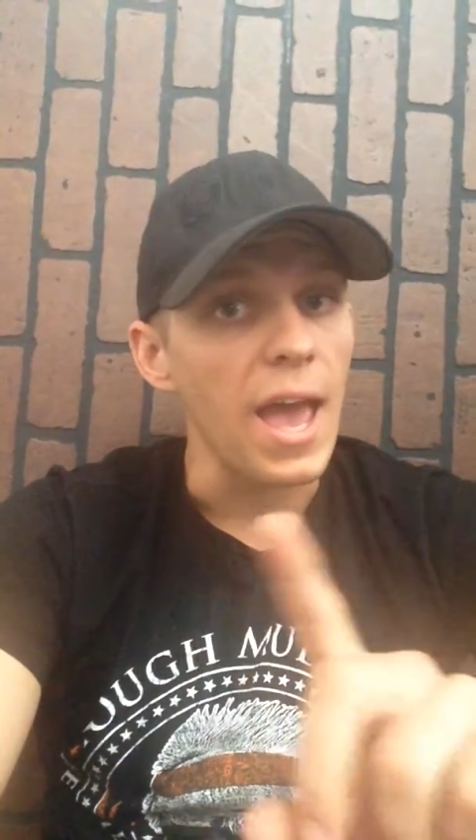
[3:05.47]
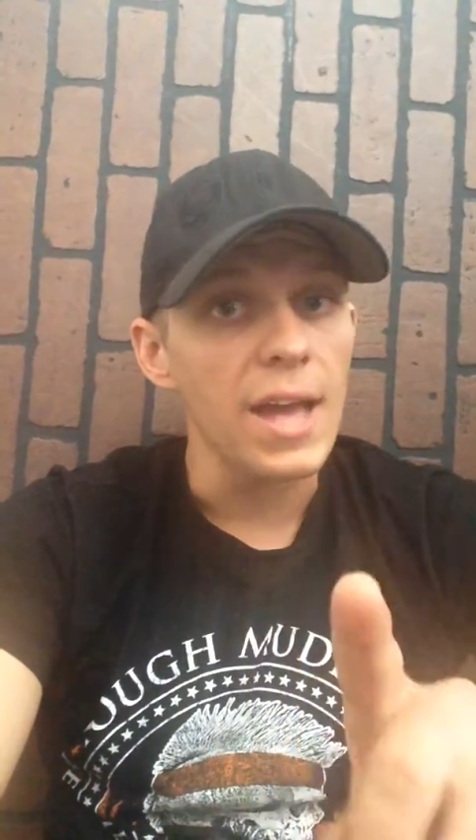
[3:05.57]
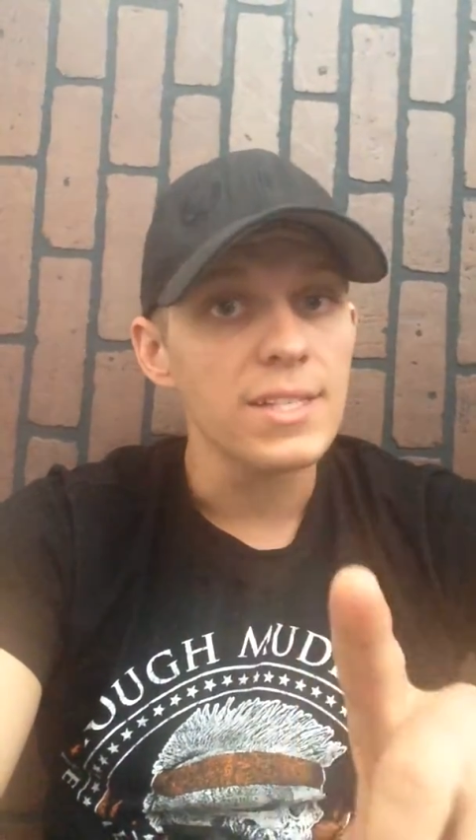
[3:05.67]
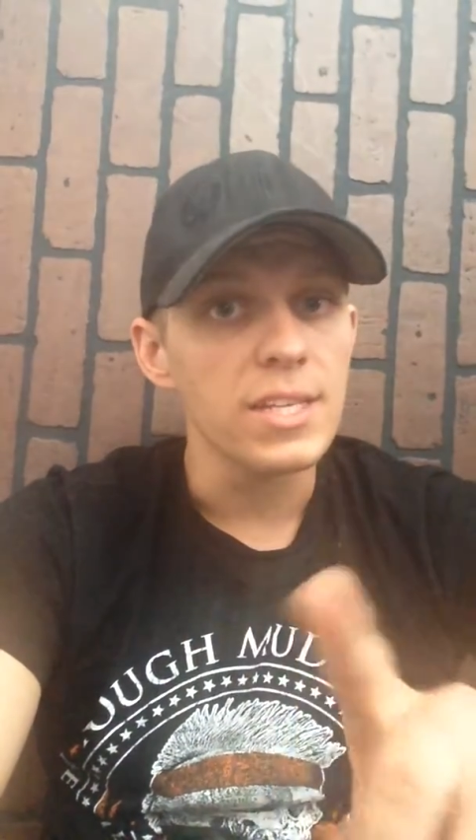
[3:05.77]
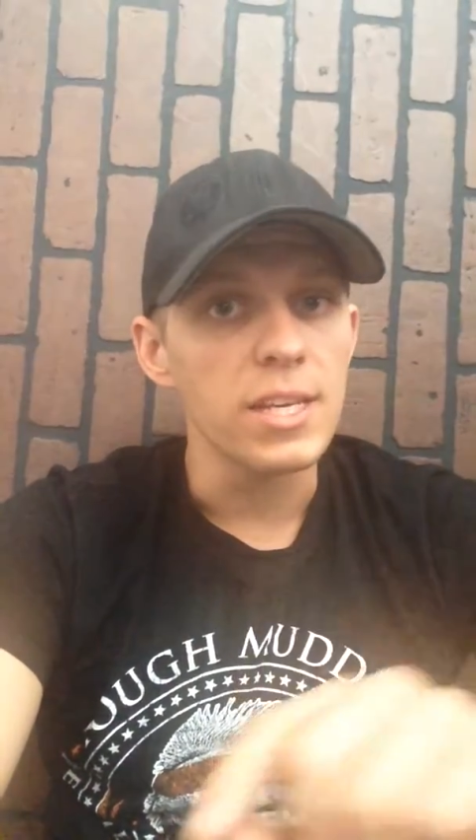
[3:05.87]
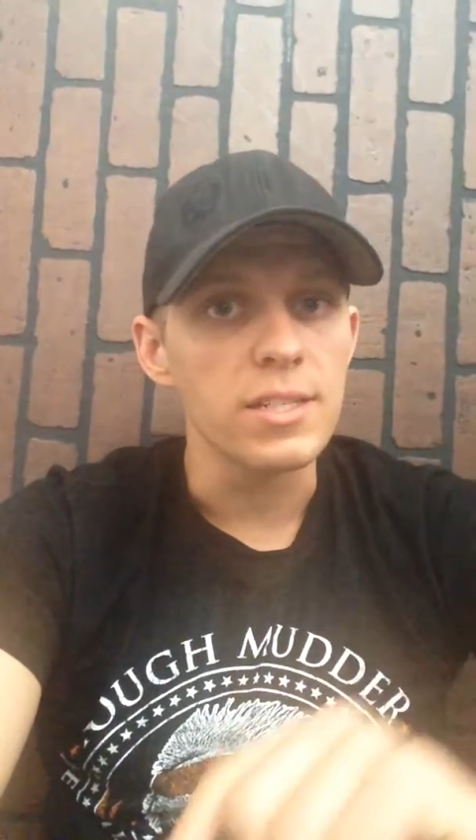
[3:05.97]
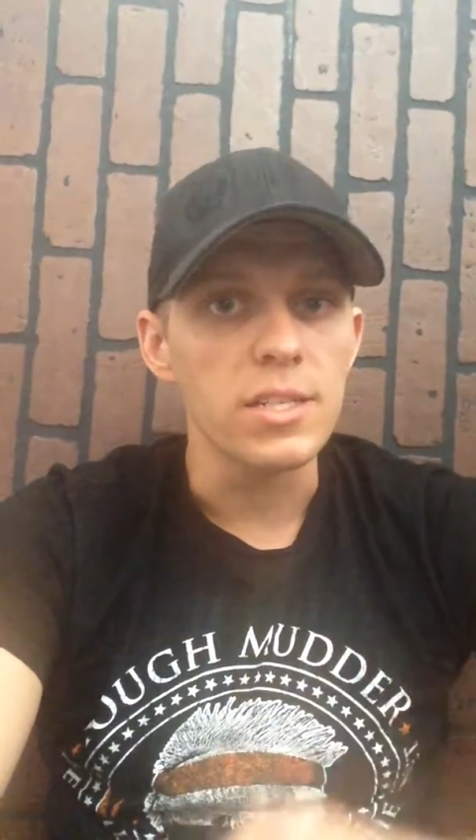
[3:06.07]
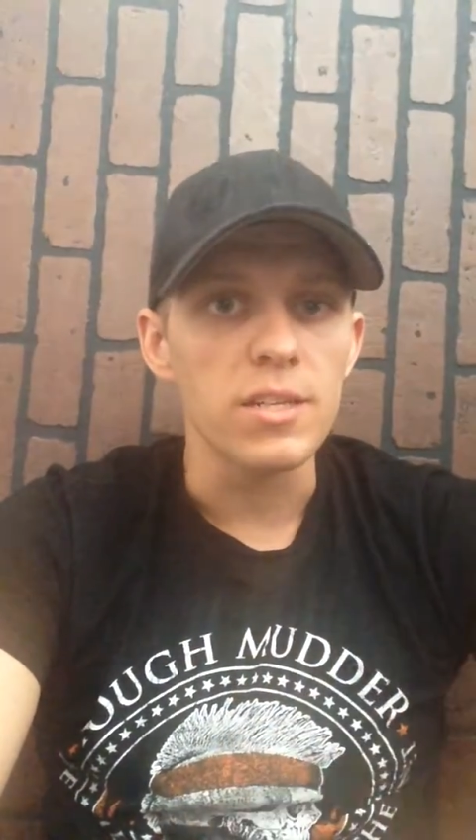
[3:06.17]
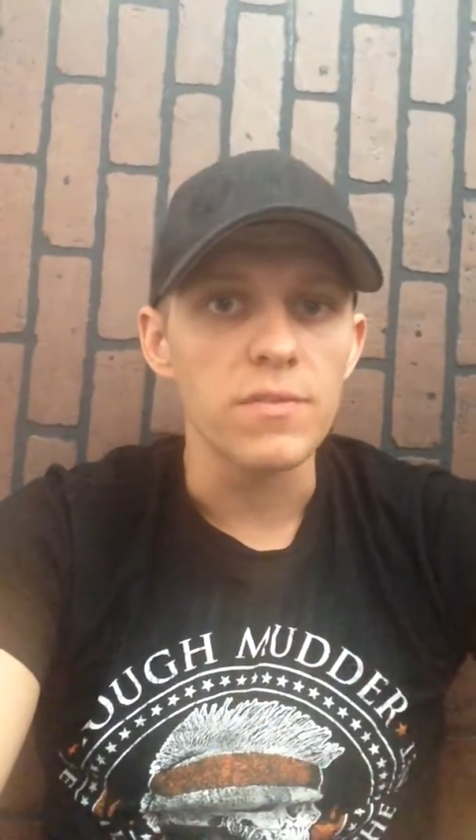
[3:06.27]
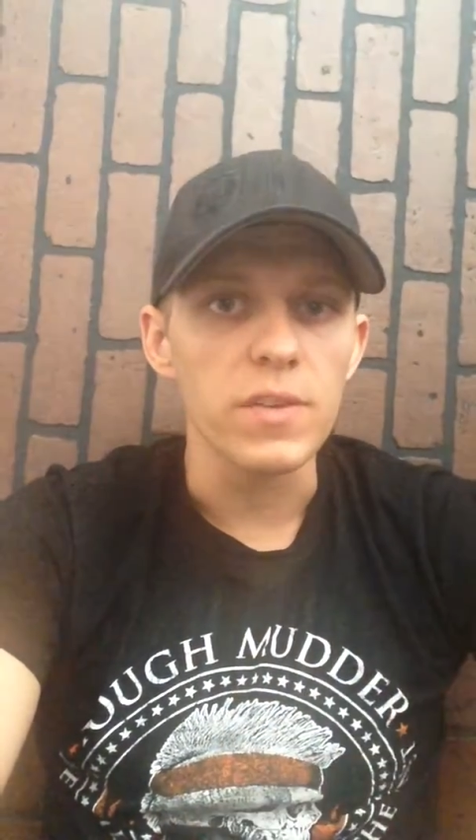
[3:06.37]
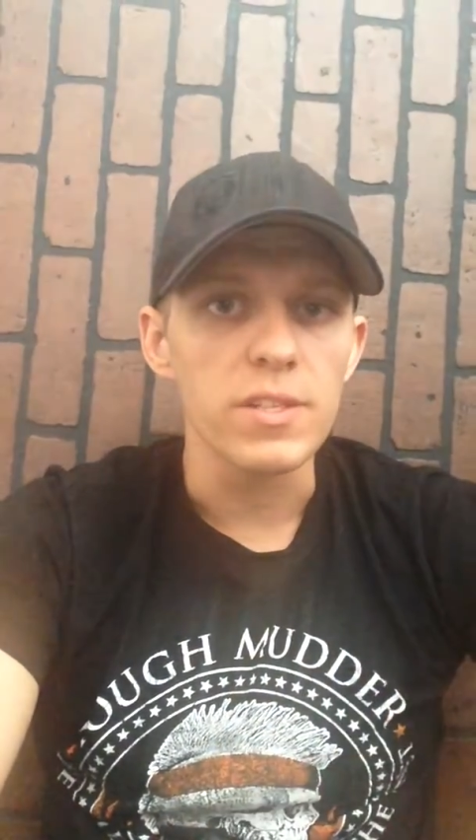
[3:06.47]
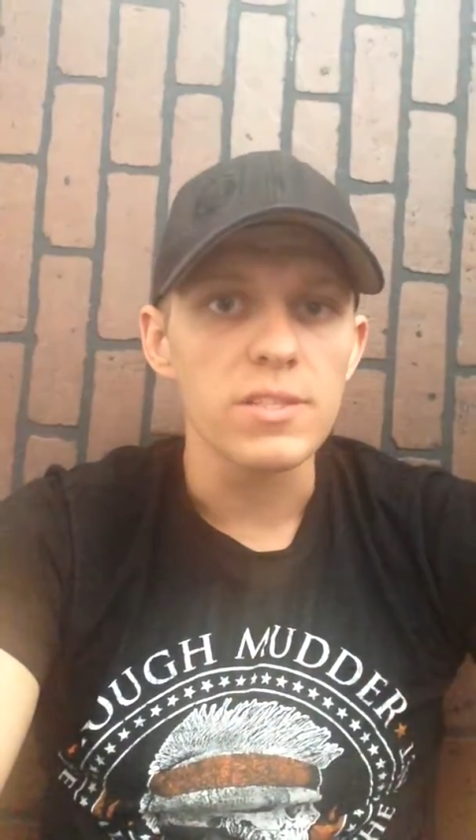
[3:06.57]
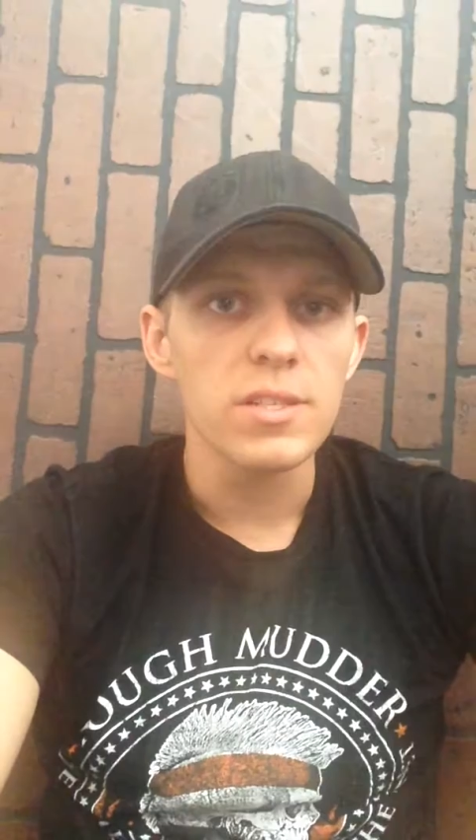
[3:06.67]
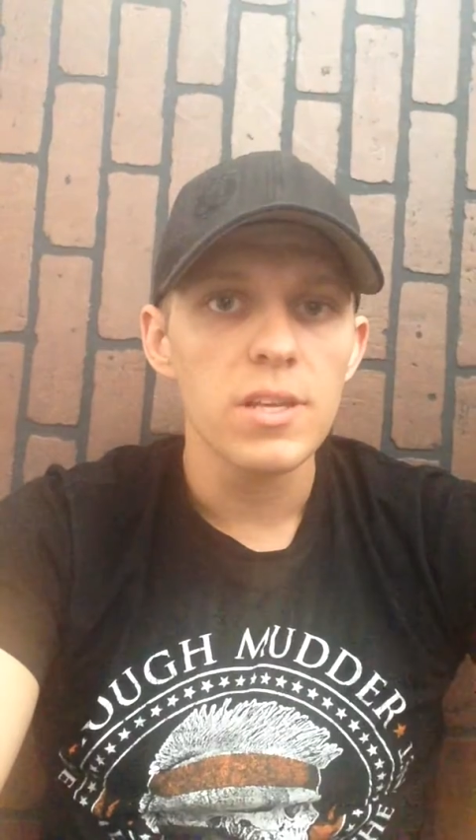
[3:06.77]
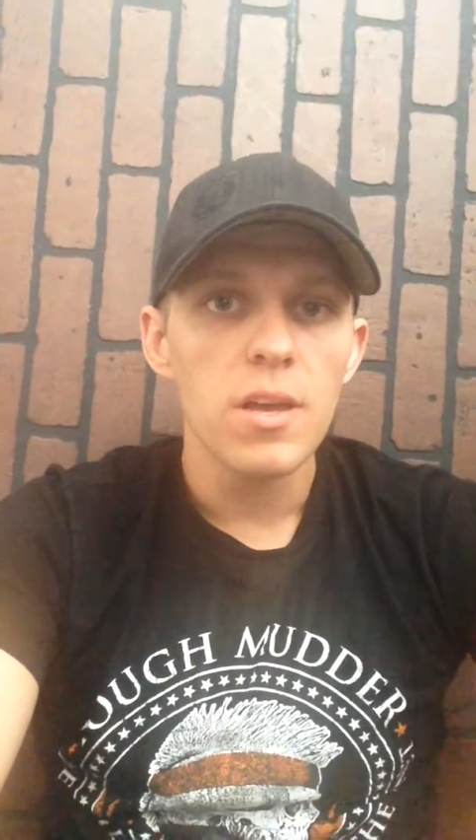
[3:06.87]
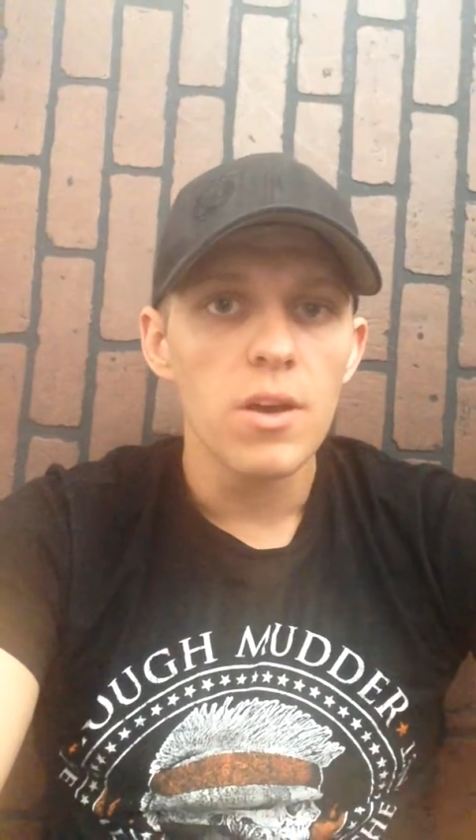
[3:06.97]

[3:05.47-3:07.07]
at nt defense